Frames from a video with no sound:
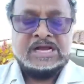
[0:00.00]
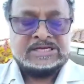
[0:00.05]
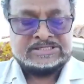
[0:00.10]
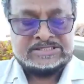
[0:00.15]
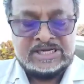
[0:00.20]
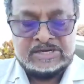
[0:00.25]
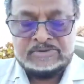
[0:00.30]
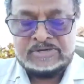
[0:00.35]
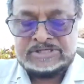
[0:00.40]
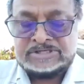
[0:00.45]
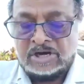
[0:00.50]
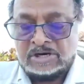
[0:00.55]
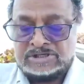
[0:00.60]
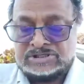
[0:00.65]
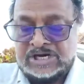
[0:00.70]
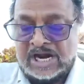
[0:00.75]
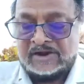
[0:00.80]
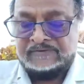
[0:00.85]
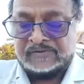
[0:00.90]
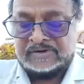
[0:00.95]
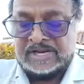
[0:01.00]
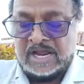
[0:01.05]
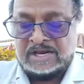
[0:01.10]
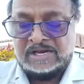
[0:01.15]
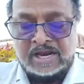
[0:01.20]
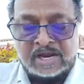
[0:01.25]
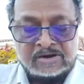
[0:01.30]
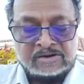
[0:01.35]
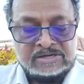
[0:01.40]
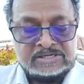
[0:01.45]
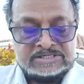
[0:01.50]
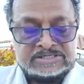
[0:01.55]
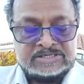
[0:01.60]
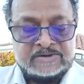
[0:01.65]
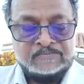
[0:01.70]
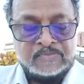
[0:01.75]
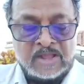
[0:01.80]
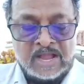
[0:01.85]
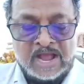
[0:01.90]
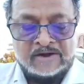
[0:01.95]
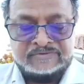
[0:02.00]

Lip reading: a serious contract for 10 years,